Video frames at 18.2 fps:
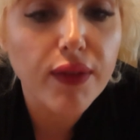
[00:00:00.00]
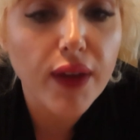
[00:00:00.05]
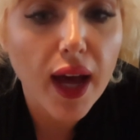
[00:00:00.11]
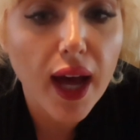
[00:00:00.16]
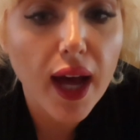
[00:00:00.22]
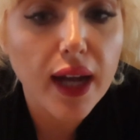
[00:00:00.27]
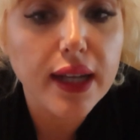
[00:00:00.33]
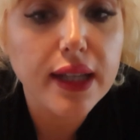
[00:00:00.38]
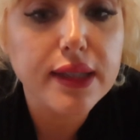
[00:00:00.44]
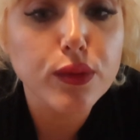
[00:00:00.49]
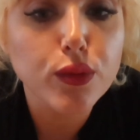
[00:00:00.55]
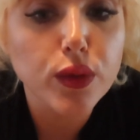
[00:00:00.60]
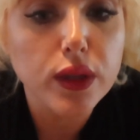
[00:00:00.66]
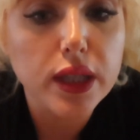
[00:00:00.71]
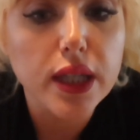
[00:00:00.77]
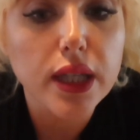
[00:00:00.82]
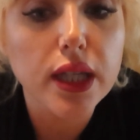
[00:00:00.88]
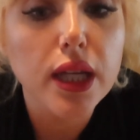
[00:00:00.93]
I've had has
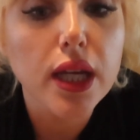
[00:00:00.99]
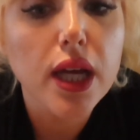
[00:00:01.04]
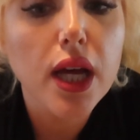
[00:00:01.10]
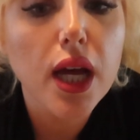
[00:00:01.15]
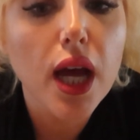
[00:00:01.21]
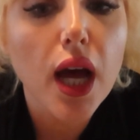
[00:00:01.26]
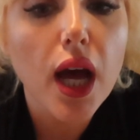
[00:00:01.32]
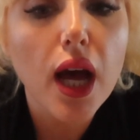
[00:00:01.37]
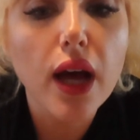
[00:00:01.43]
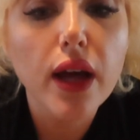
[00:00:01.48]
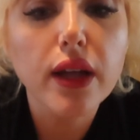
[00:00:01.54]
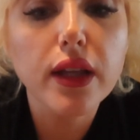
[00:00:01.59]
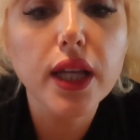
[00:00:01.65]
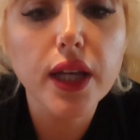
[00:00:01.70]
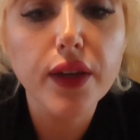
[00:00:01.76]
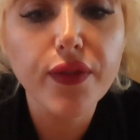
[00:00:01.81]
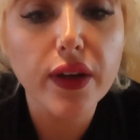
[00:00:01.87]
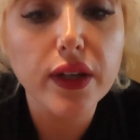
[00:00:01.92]
really
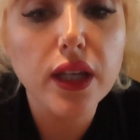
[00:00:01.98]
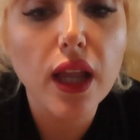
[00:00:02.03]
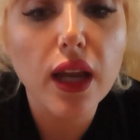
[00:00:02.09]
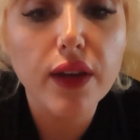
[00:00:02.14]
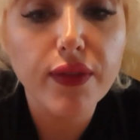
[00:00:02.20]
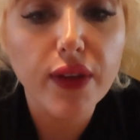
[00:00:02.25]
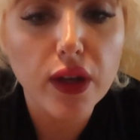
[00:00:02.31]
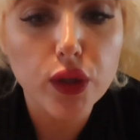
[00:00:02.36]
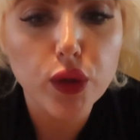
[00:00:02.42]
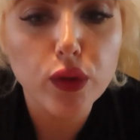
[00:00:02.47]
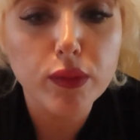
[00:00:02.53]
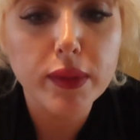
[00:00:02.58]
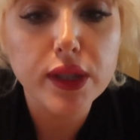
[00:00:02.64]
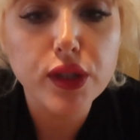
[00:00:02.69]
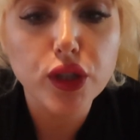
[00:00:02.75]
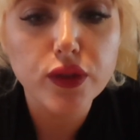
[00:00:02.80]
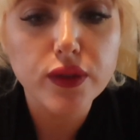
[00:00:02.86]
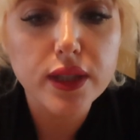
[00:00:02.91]
found a lot of value in
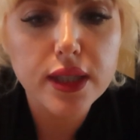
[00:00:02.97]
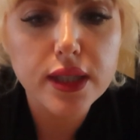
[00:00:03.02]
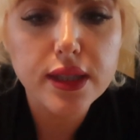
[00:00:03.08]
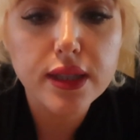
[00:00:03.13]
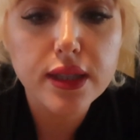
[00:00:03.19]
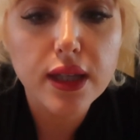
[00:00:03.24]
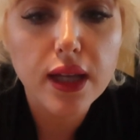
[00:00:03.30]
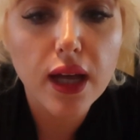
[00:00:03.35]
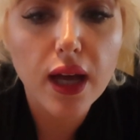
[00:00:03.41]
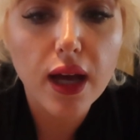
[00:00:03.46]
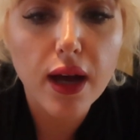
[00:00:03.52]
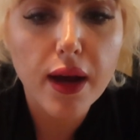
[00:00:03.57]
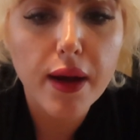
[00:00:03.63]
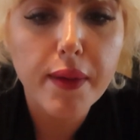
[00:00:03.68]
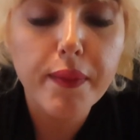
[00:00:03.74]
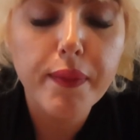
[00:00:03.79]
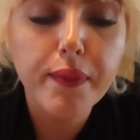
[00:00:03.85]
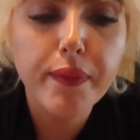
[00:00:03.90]
my service,
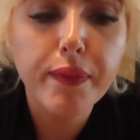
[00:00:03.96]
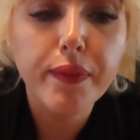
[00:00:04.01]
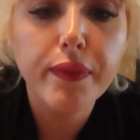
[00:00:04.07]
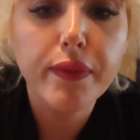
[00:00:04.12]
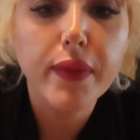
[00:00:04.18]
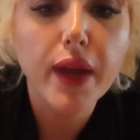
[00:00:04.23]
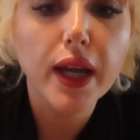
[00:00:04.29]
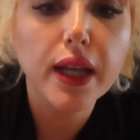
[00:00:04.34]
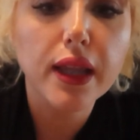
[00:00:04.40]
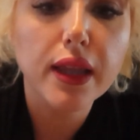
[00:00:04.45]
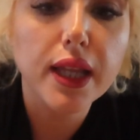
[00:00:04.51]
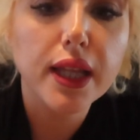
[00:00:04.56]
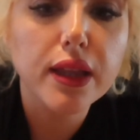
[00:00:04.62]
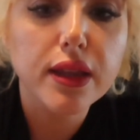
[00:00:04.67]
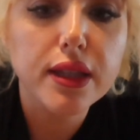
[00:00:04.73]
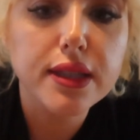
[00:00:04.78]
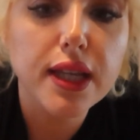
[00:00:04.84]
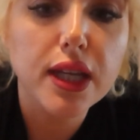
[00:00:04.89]
um, and in
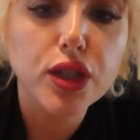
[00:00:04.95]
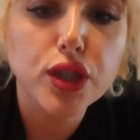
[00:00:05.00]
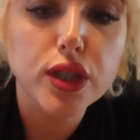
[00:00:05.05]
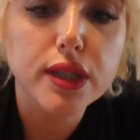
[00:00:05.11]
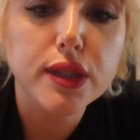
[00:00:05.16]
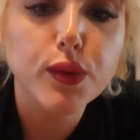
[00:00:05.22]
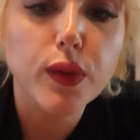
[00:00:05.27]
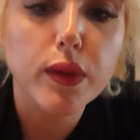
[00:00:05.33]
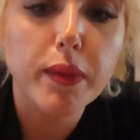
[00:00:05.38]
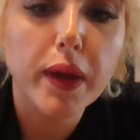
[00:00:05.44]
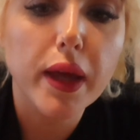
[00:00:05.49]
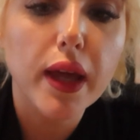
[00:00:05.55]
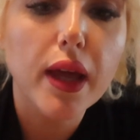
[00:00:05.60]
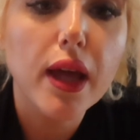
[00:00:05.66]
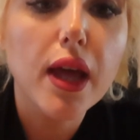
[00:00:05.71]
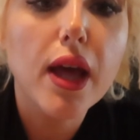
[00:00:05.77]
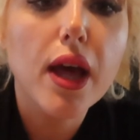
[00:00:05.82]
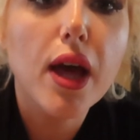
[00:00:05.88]
like the sessions with me.